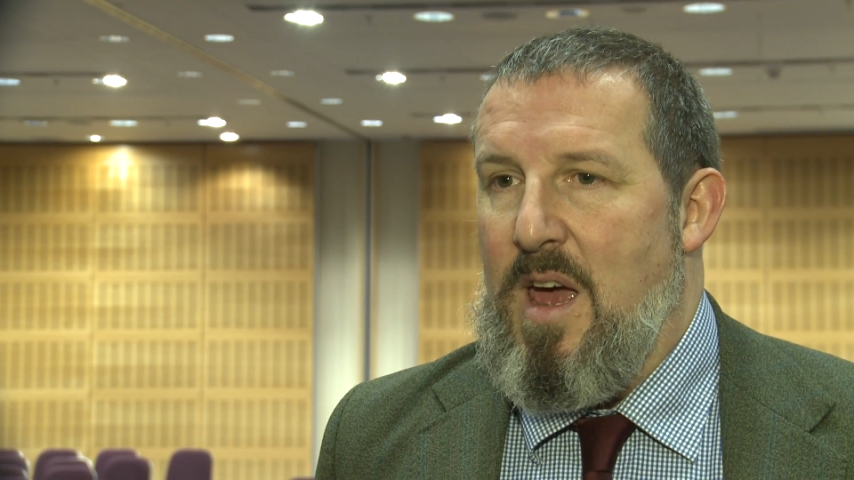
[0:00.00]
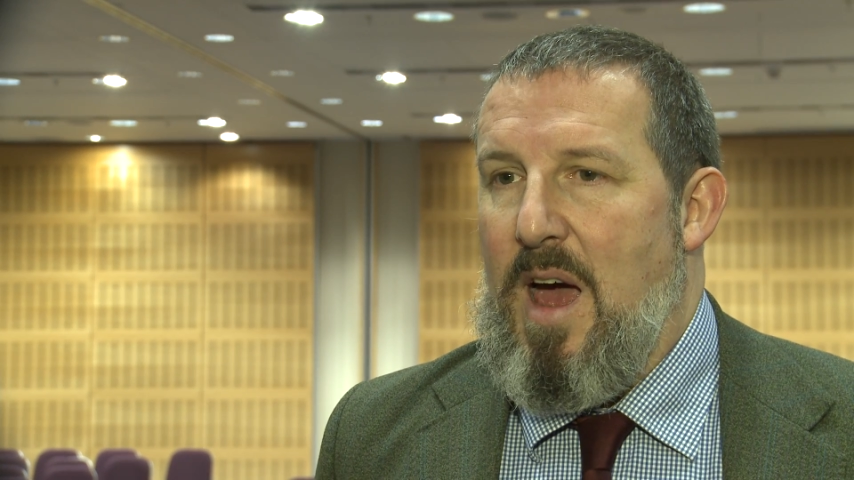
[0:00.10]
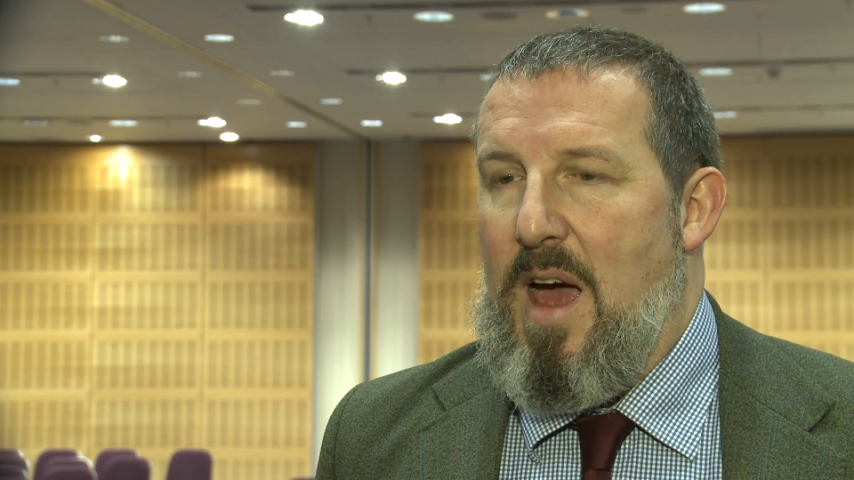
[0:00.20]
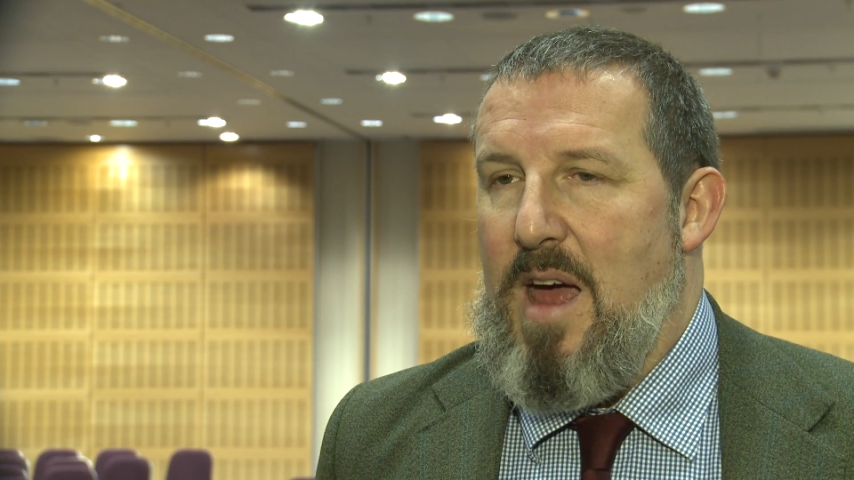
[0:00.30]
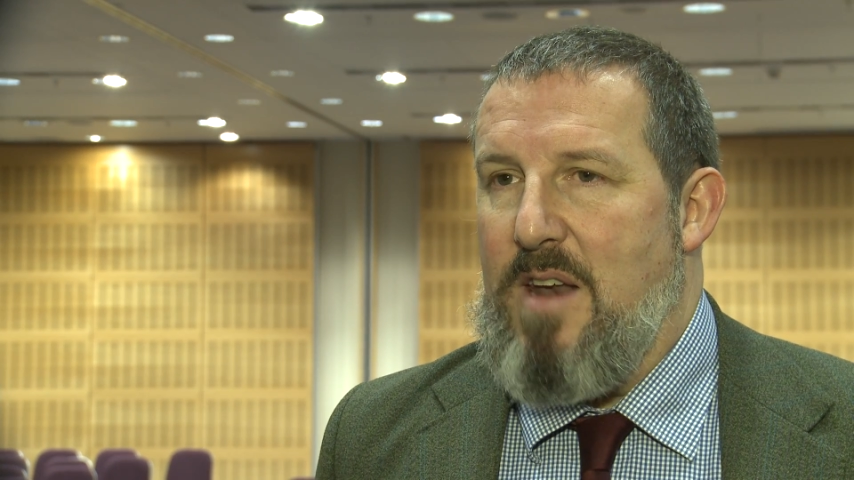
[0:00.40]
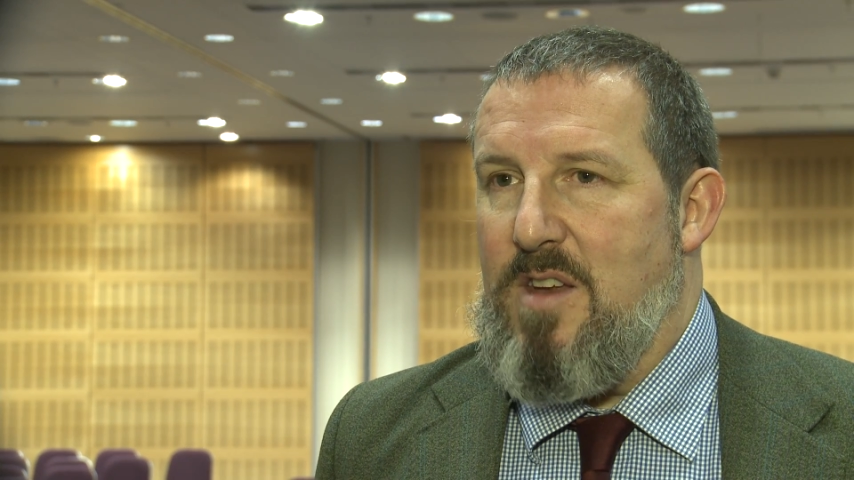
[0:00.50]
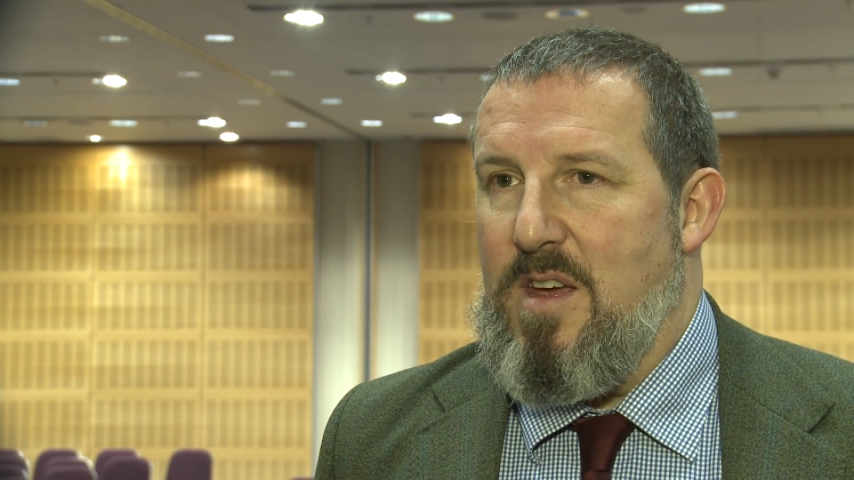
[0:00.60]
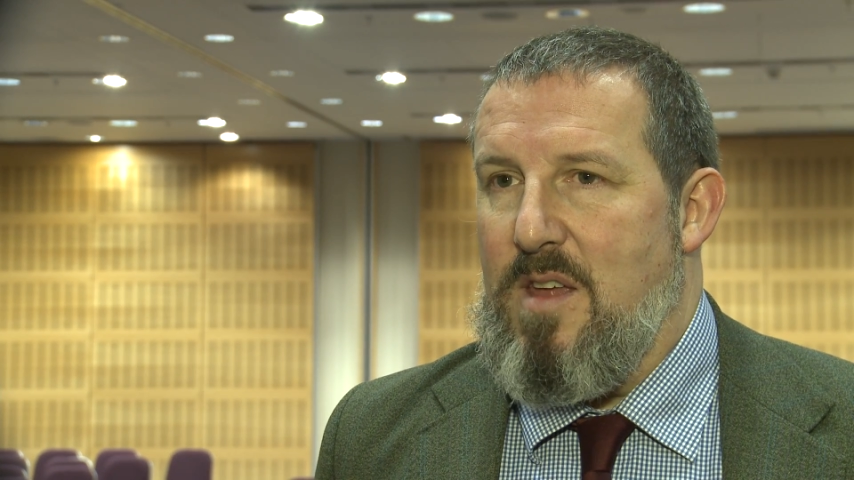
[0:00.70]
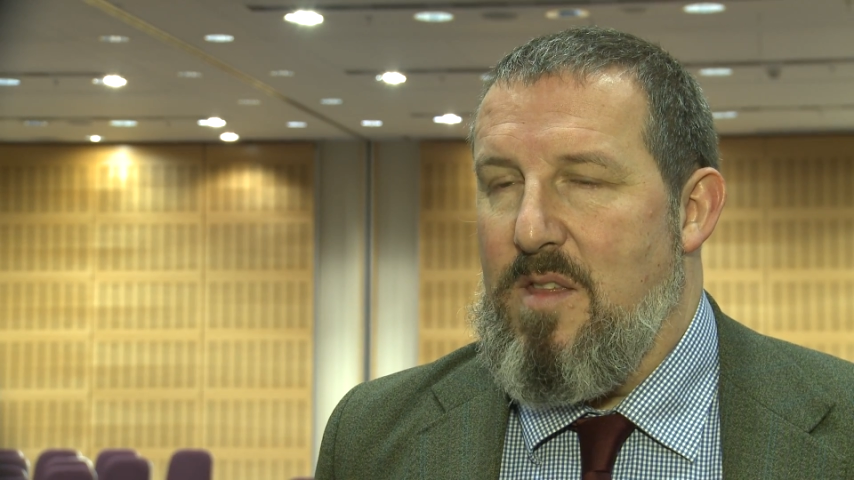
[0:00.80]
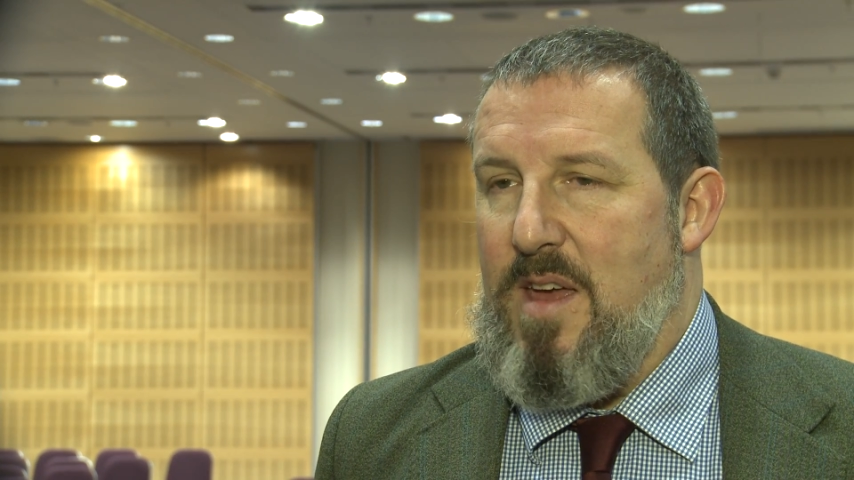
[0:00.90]
and
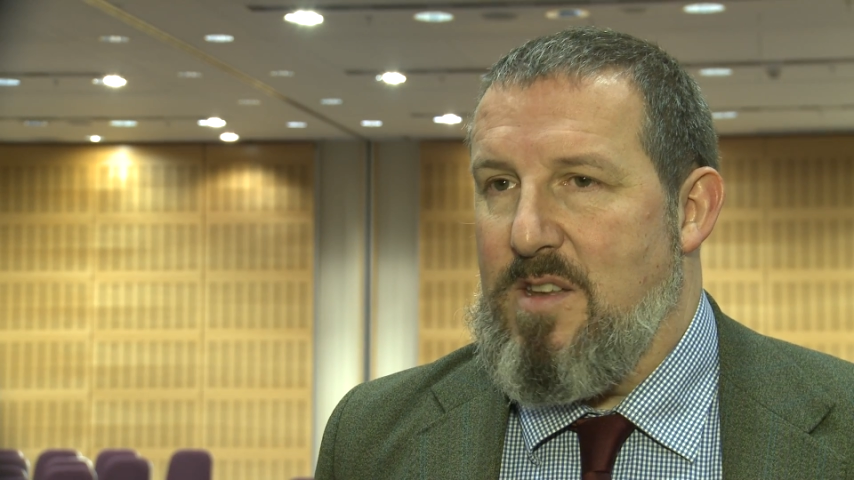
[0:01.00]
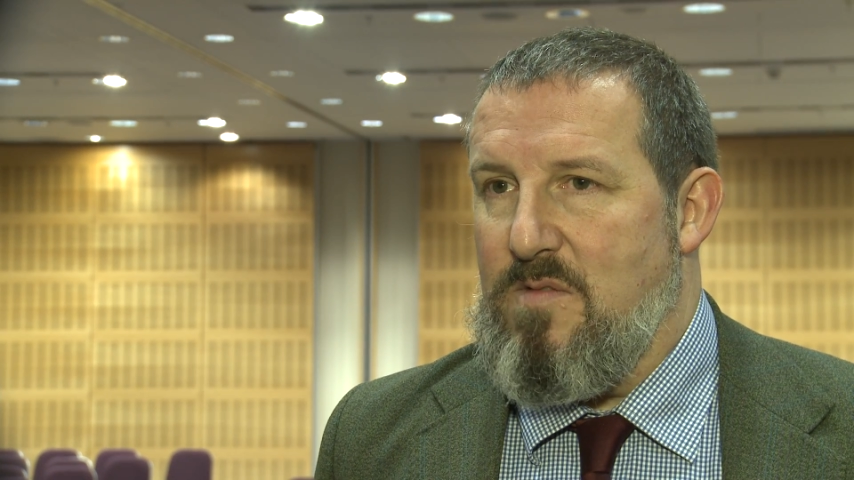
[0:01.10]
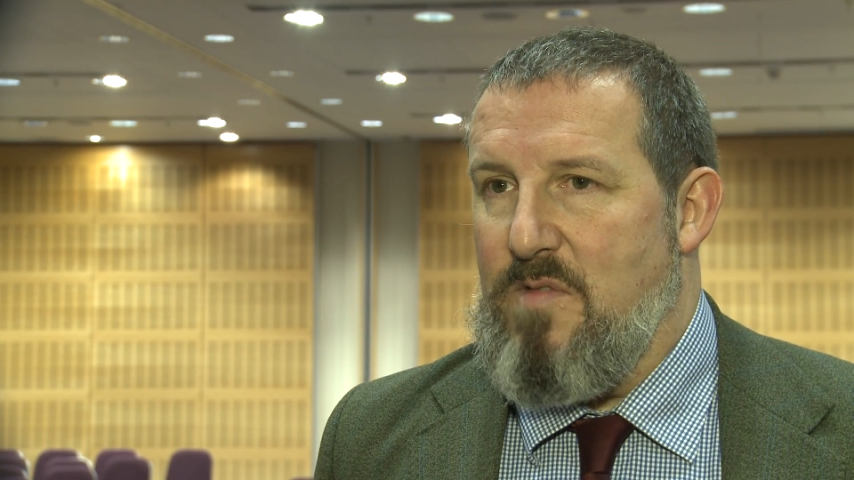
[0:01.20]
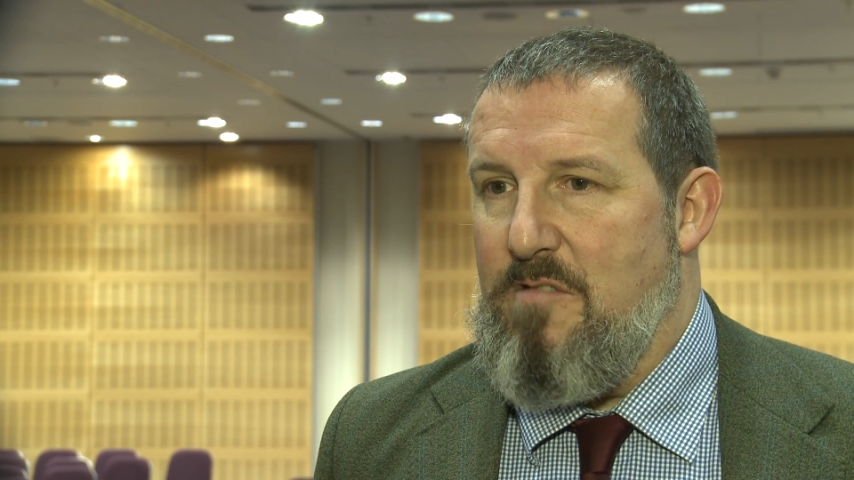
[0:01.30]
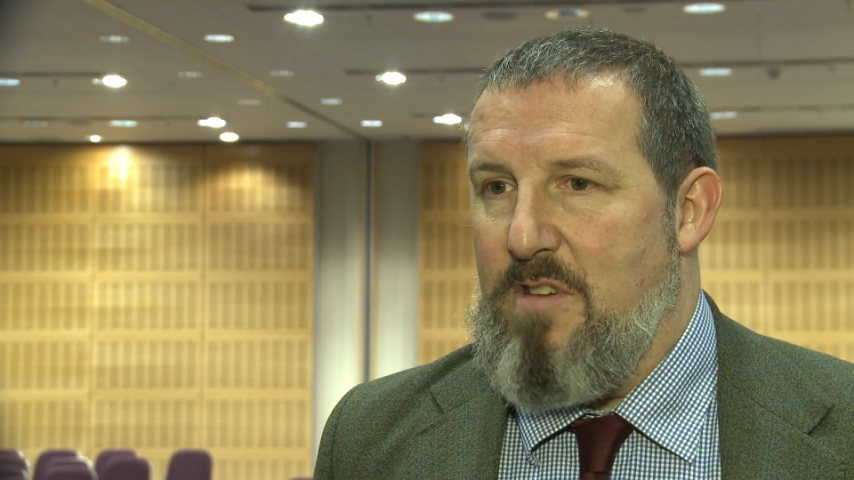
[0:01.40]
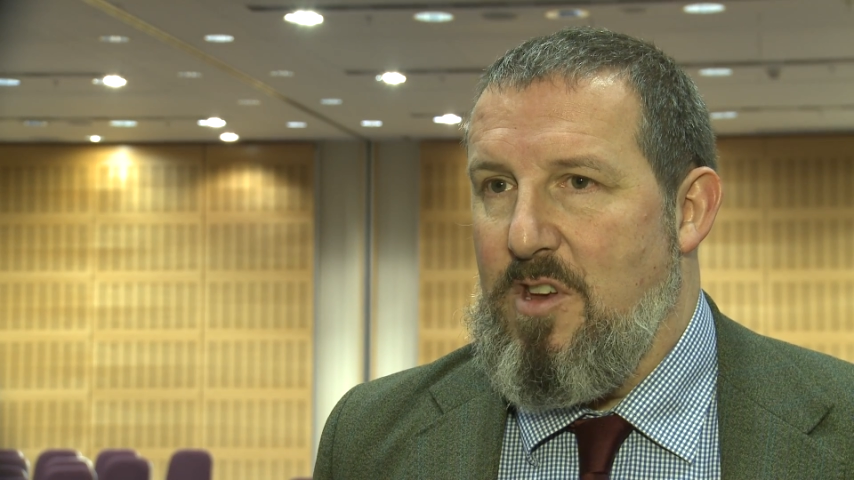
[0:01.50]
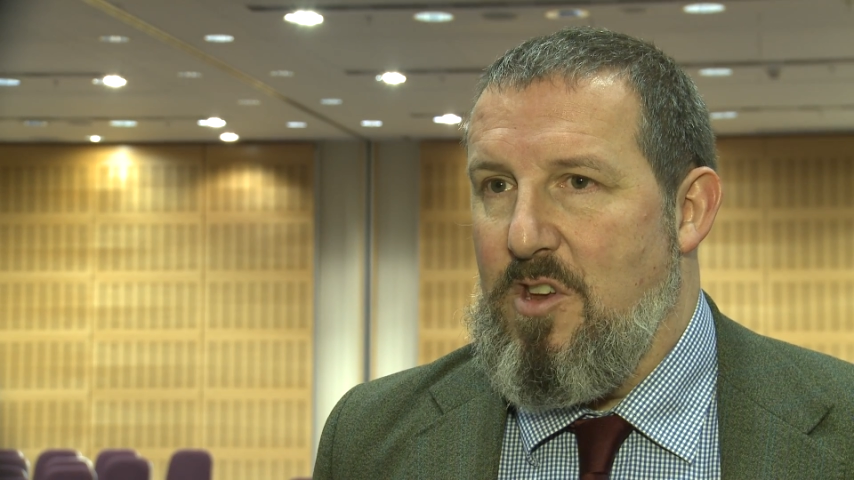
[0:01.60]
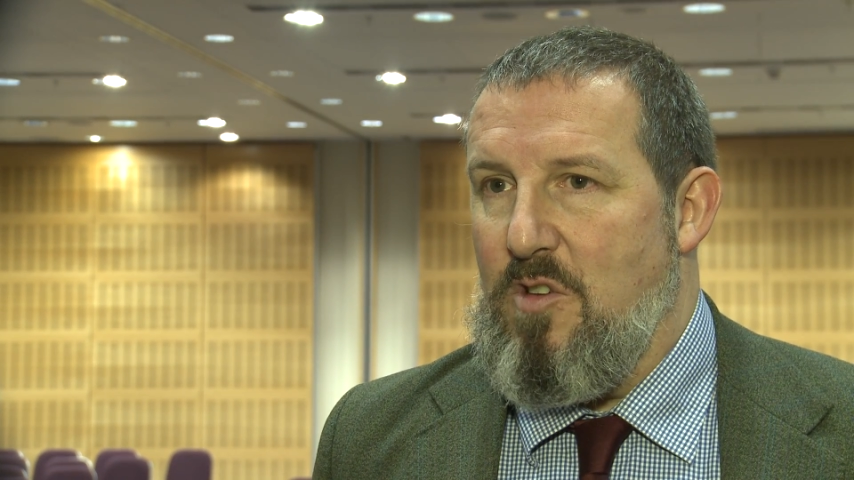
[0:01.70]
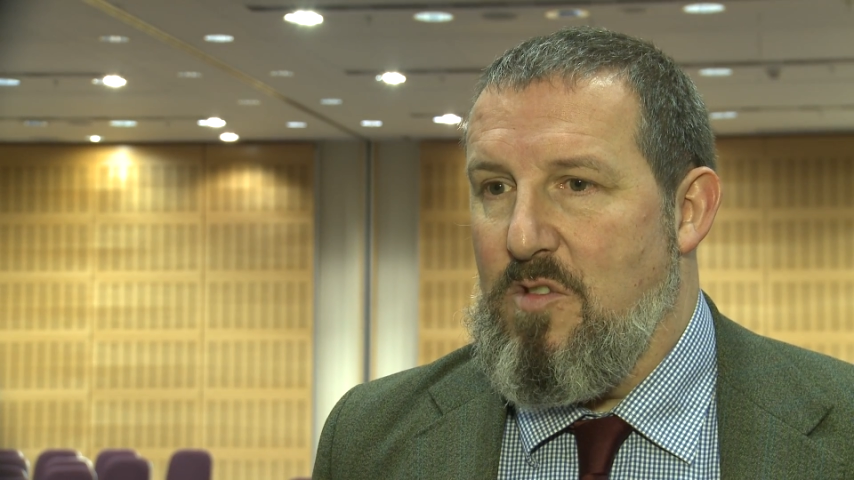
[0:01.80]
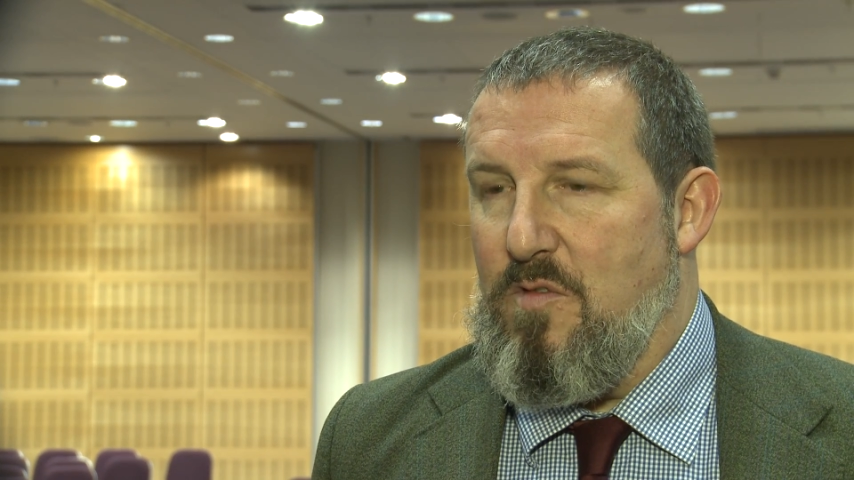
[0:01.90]
that's very
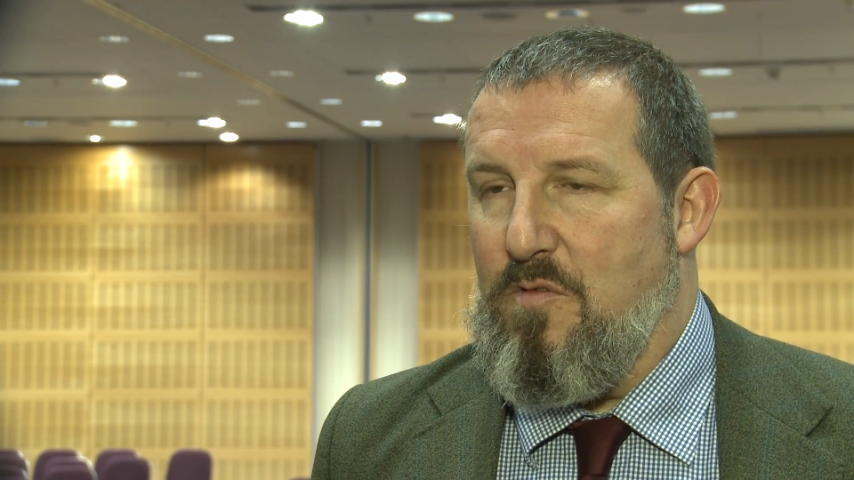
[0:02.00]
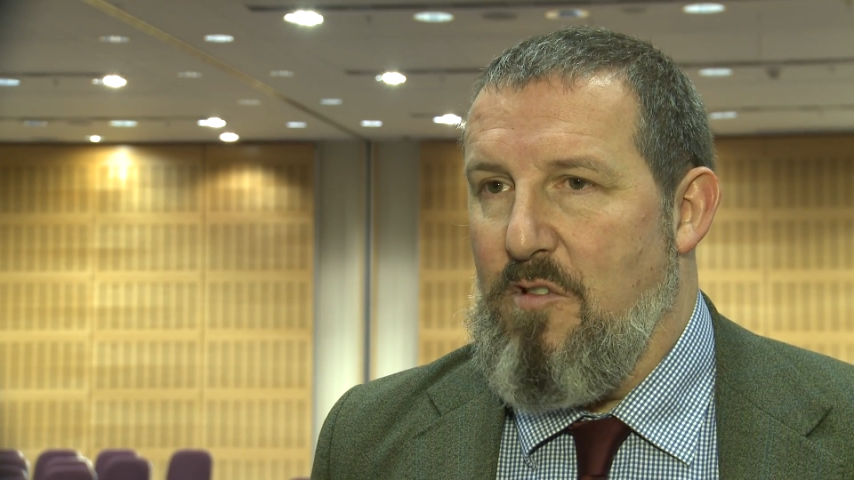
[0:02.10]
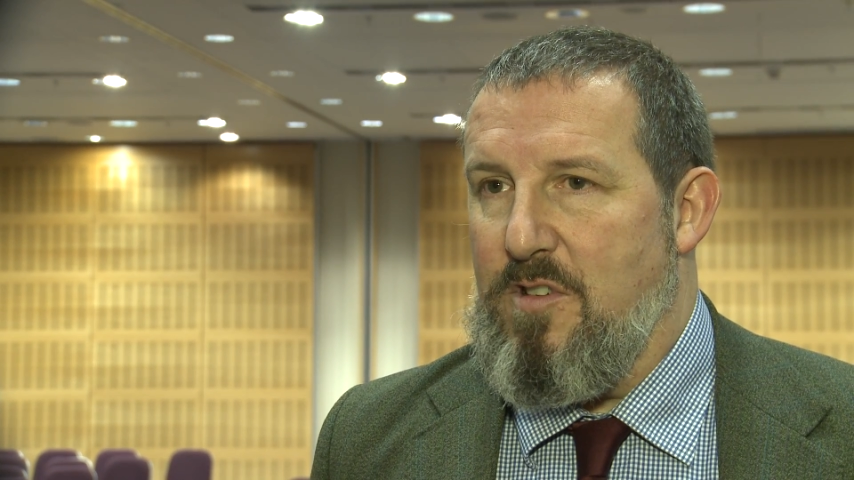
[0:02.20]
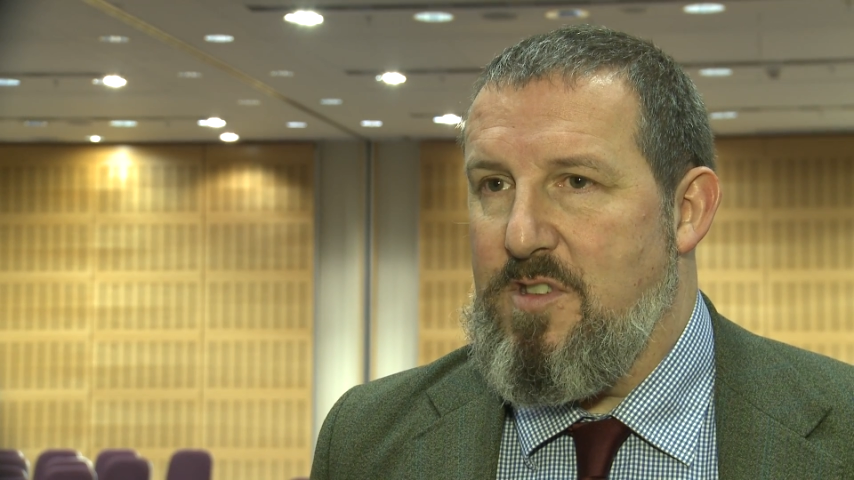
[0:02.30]
useful for us.